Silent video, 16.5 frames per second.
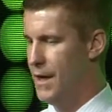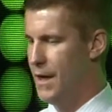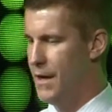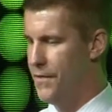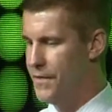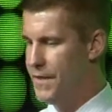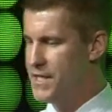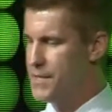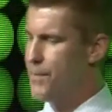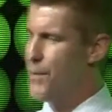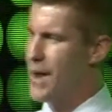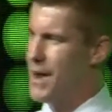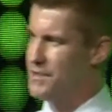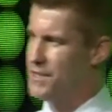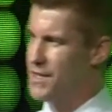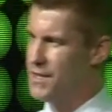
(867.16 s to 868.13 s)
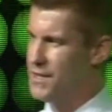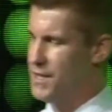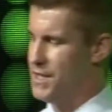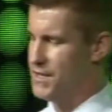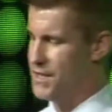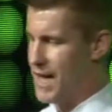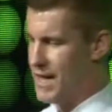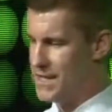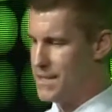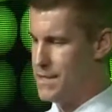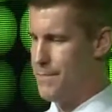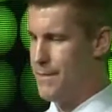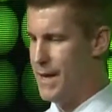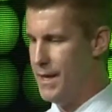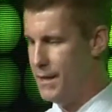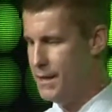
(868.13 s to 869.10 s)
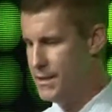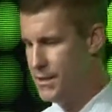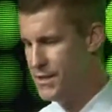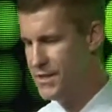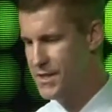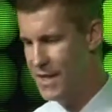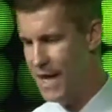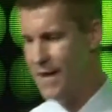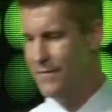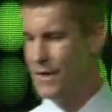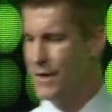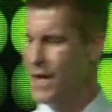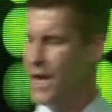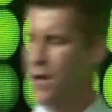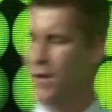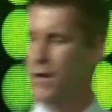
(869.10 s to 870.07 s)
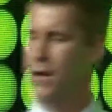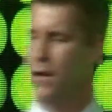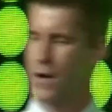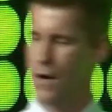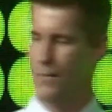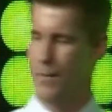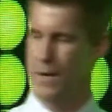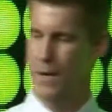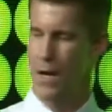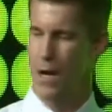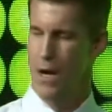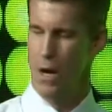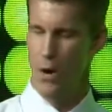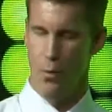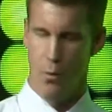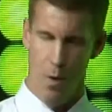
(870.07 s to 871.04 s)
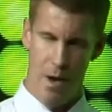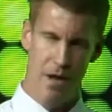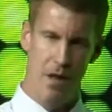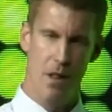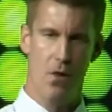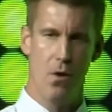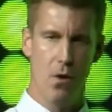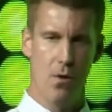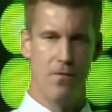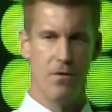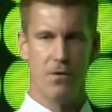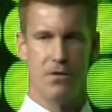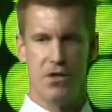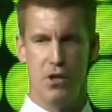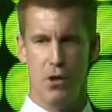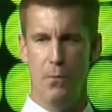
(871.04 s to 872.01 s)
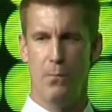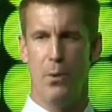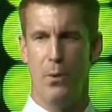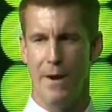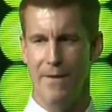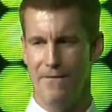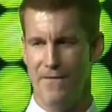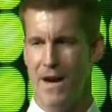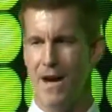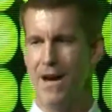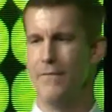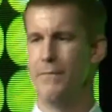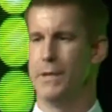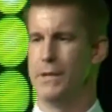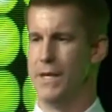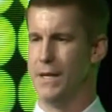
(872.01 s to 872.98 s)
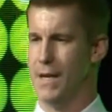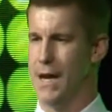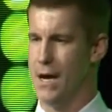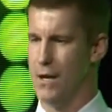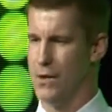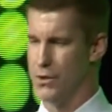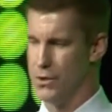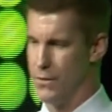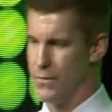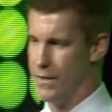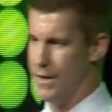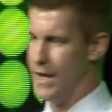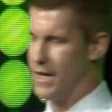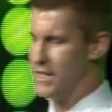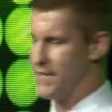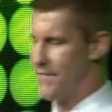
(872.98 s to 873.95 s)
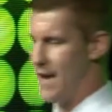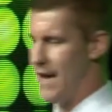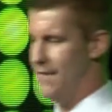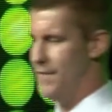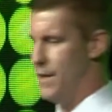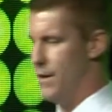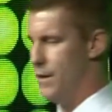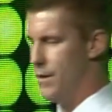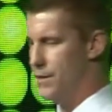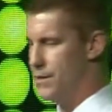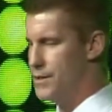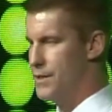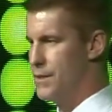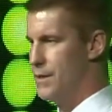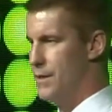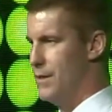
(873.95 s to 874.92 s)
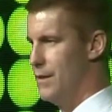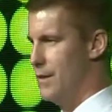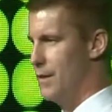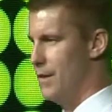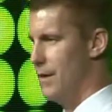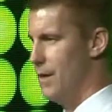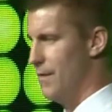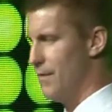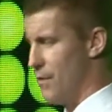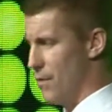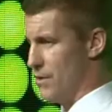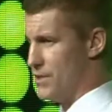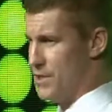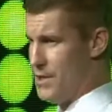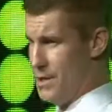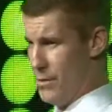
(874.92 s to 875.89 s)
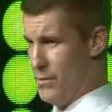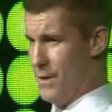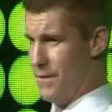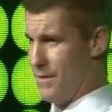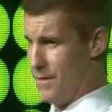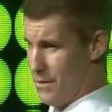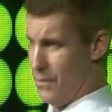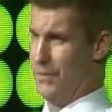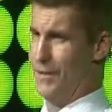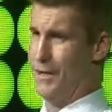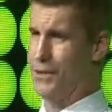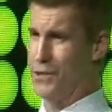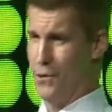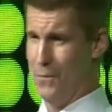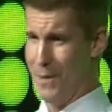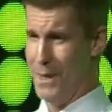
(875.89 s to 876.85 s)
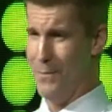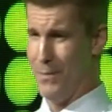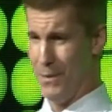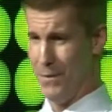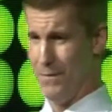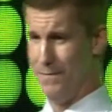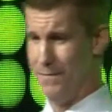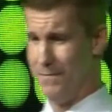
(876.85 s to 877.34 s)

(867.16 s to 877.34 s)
This process is estimated to save the Kellogg Company well over $2.5 million over the next 5 years. Of course, still with only 2 people.